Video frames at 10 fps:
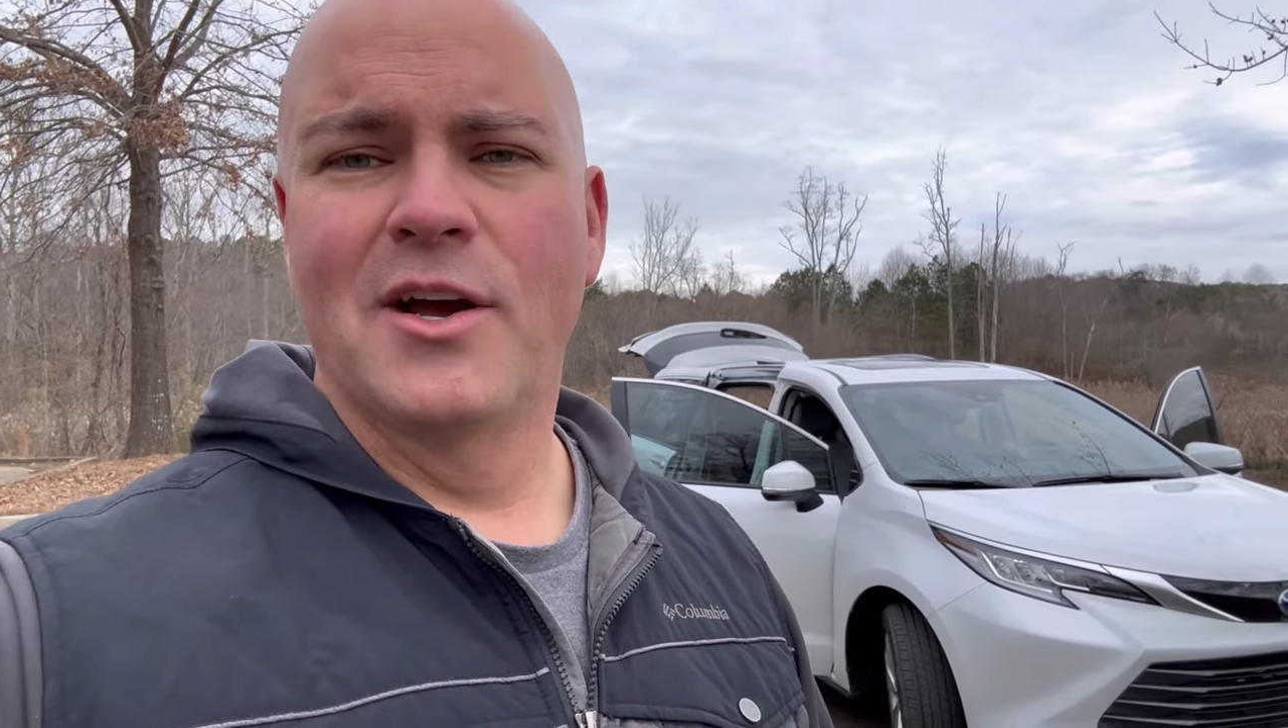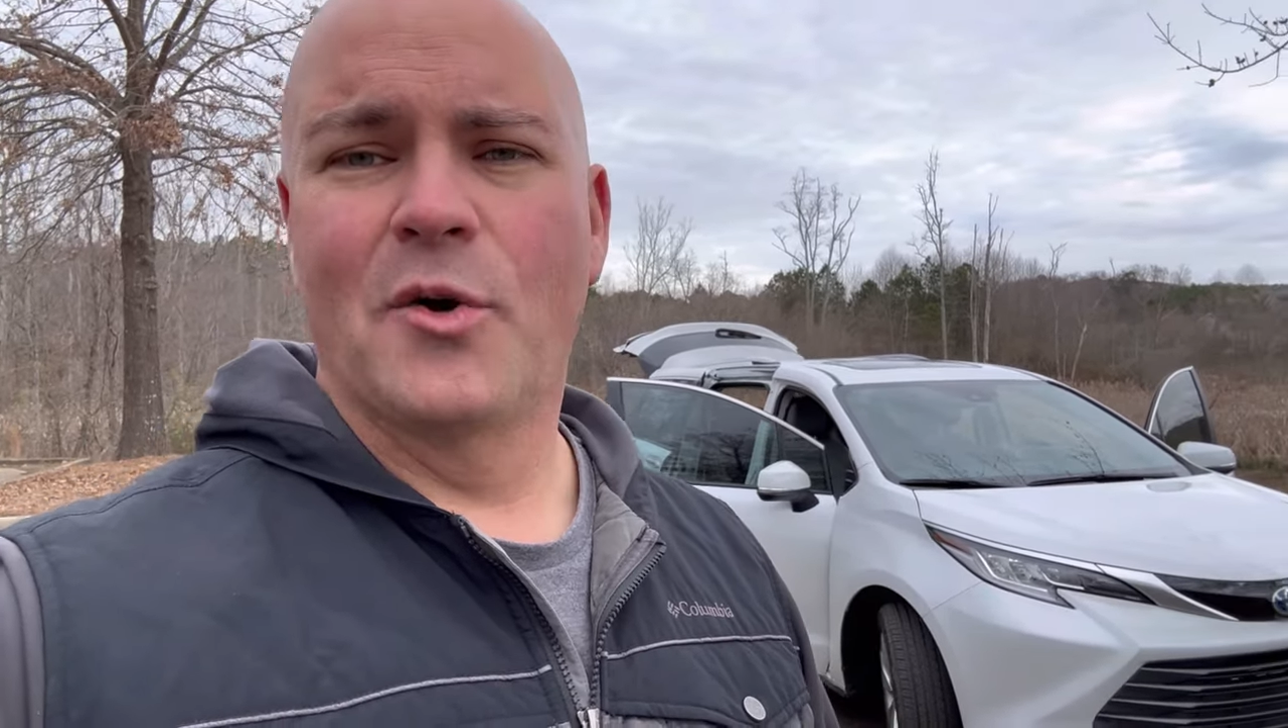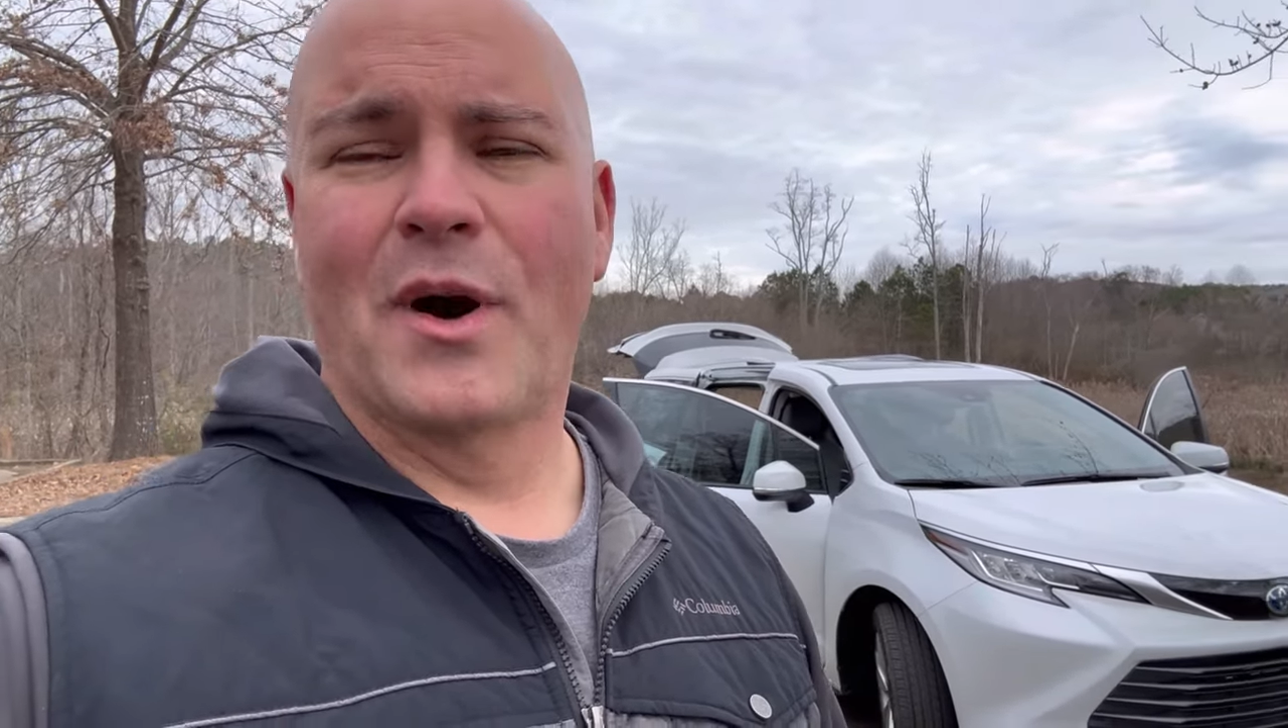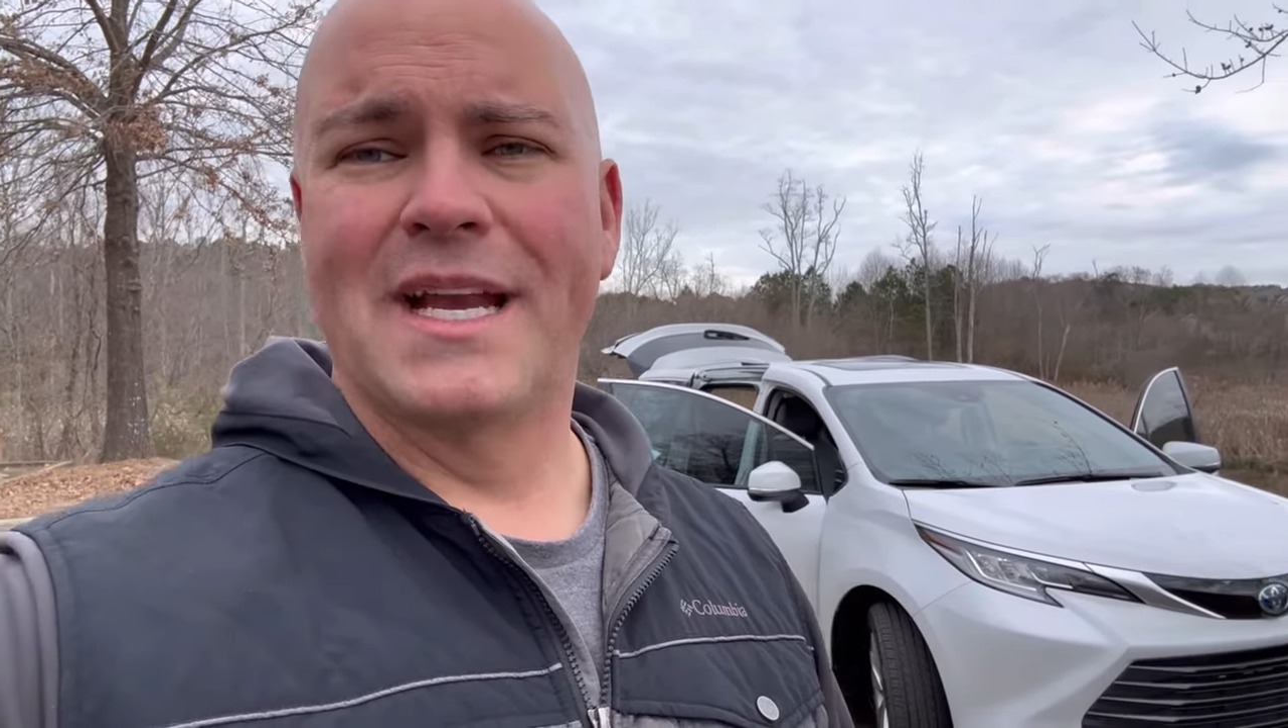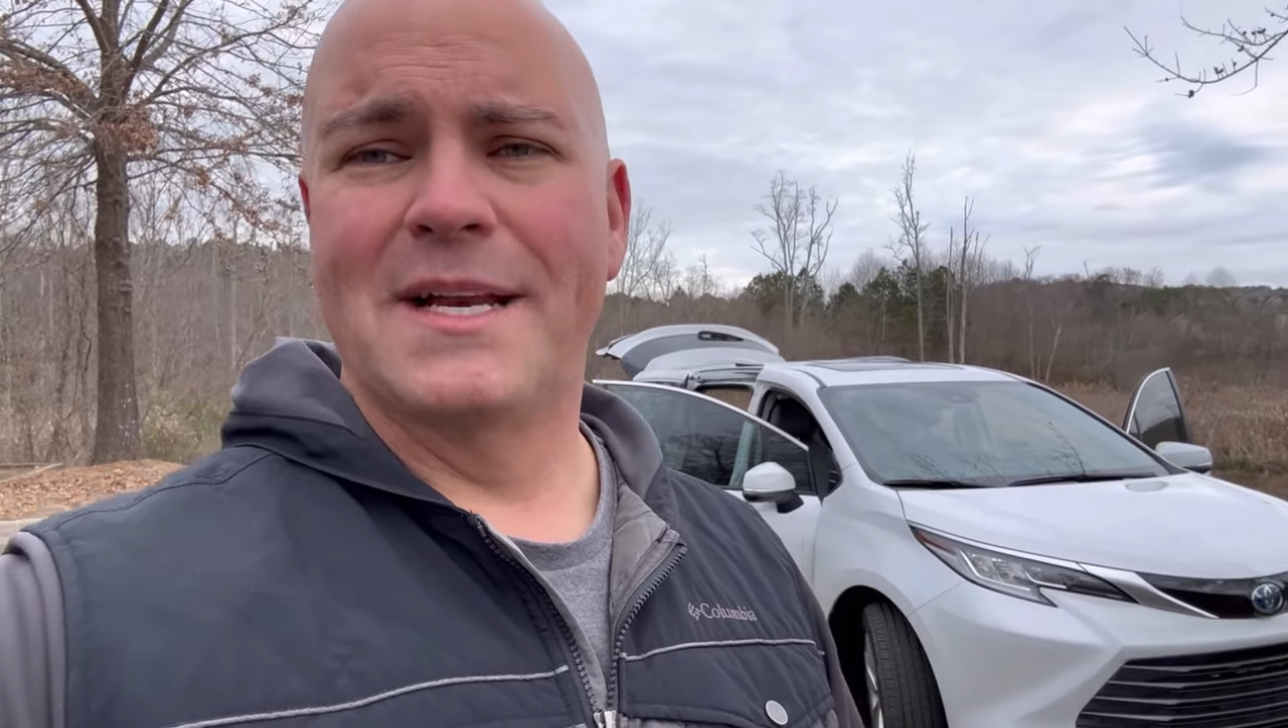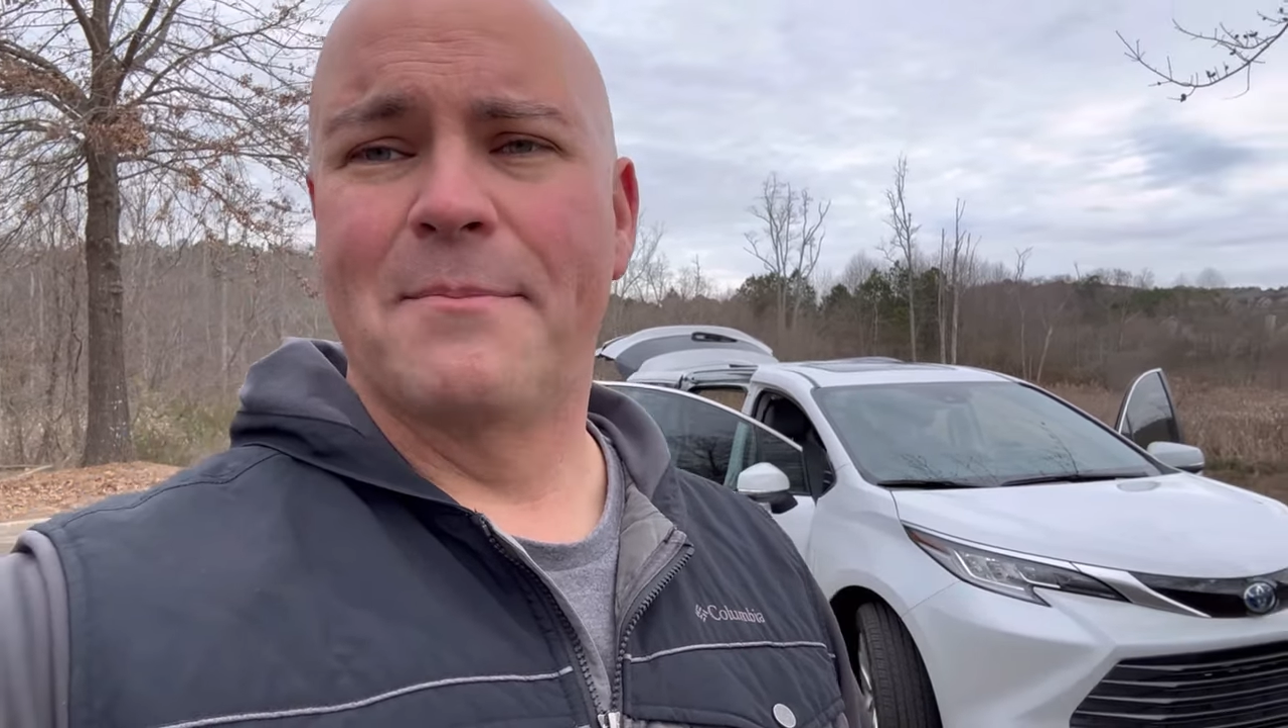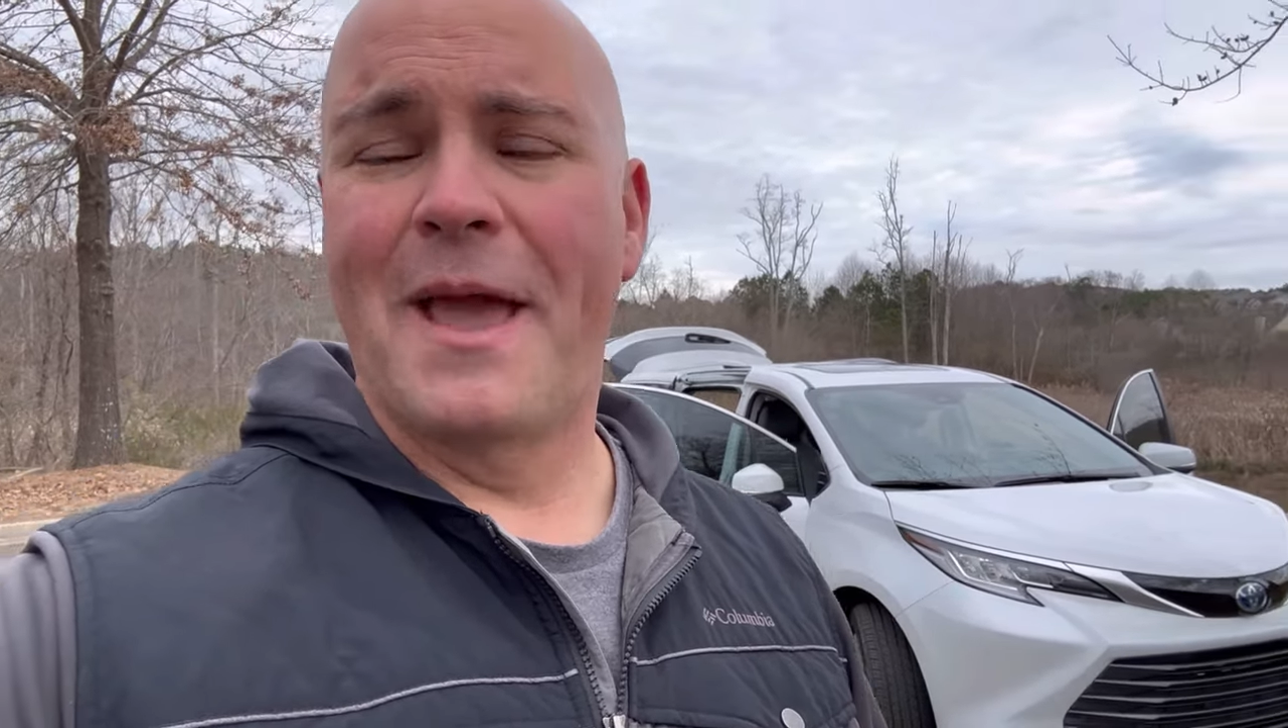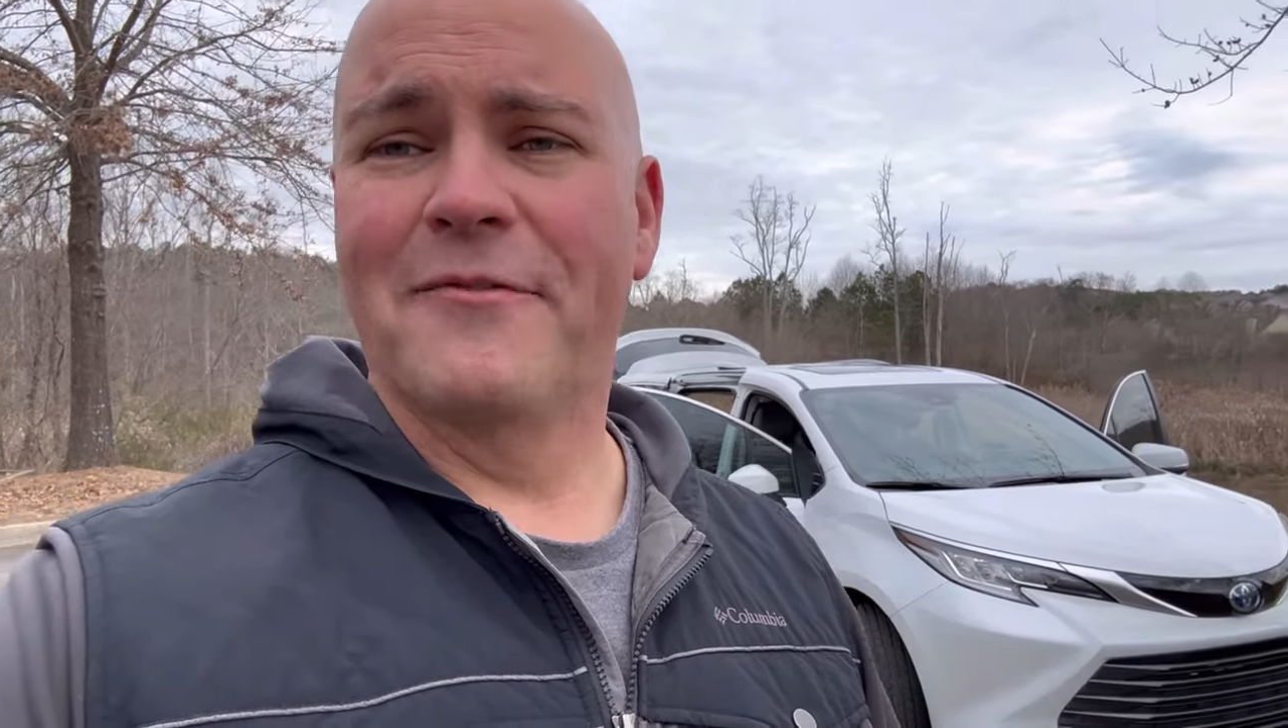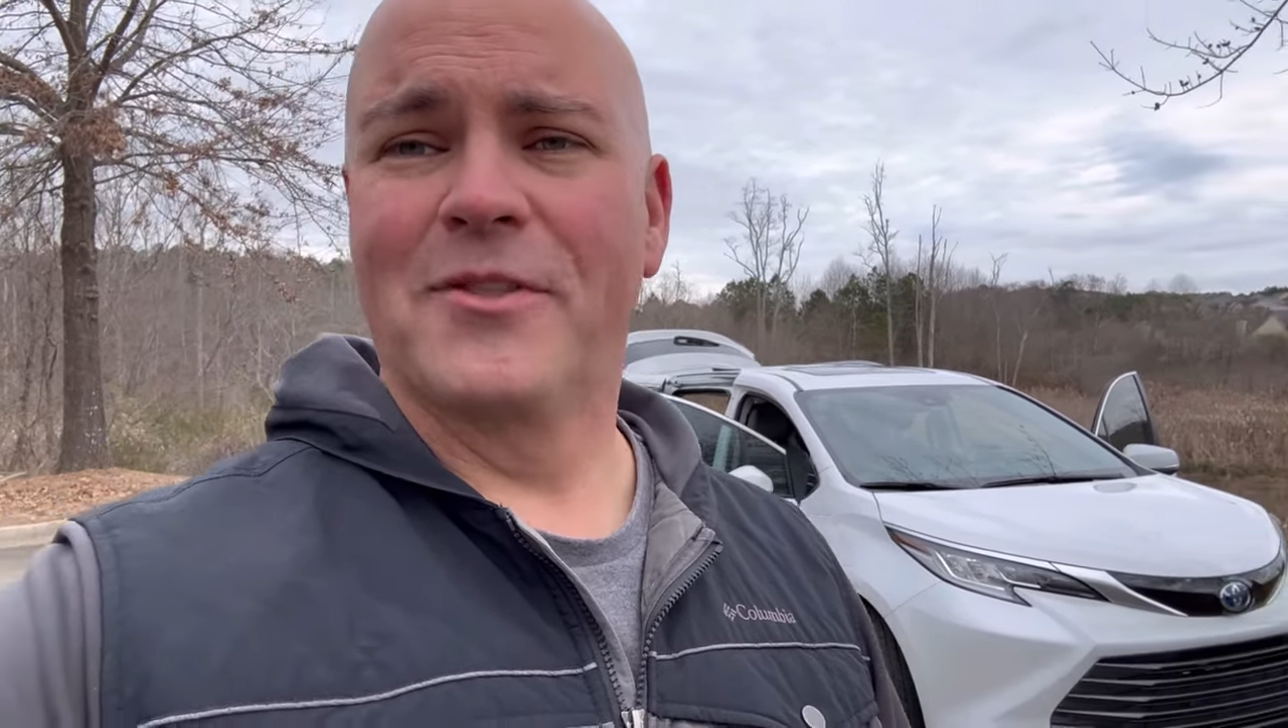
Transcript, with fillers: or I need to pay for